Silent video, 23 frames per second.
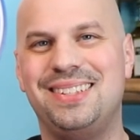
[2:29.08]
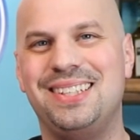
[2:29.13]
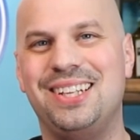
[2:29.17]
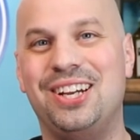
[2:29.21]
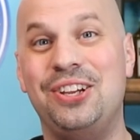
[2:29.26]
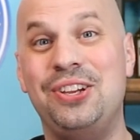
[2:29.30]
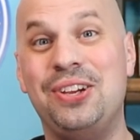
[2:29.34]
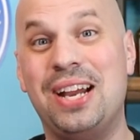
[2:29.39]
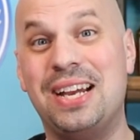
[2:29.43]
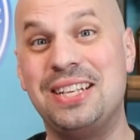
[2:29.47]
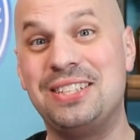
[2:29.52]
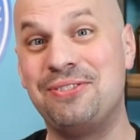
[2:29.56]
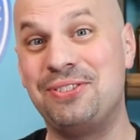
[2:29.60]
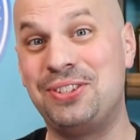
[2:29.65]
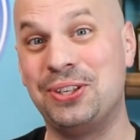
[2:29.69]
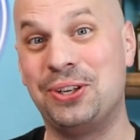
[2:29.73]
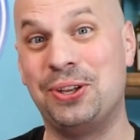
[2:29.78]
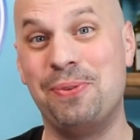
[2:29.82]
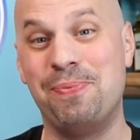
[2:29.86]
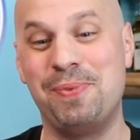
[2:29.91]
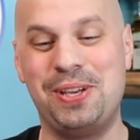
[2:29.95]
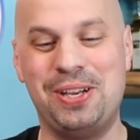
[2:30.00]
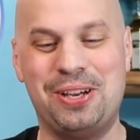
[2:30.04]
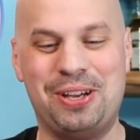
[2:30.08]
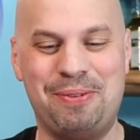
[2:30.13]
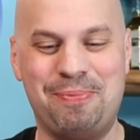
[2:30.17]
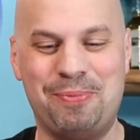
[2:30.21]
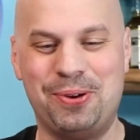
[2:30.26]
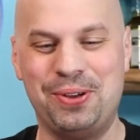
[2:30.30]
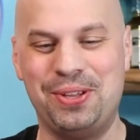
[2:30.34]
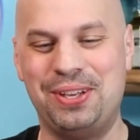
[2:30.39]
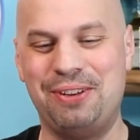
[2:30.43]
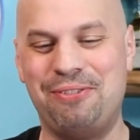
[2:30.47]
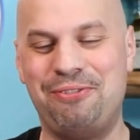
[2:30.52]
Now you guys have told me on
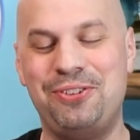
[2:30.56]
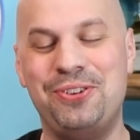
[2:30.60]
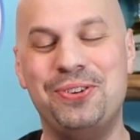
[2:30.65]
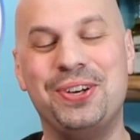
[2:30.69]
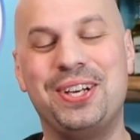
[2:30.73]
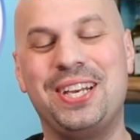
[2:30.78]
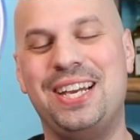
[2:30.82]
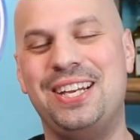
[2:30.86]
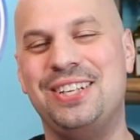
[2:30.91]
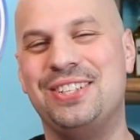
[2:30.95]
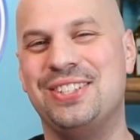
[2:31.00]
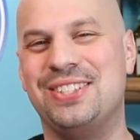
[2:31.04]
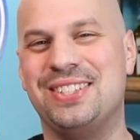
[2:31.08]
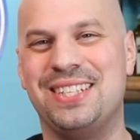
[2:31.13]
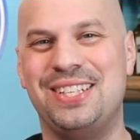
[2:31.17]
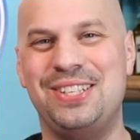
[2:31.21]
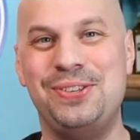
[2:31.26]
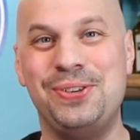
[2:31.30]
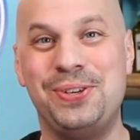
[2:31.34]
more than a few occasions that